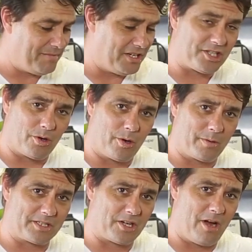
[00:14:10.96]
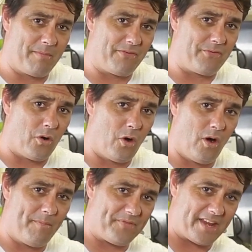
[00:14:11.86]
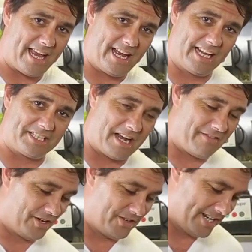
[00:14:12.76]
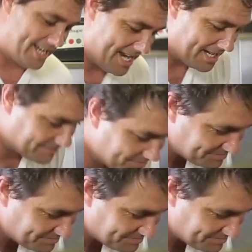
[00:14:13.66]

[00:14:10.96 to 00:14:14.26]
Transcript: You saw what it was like before. Now let's have a look again.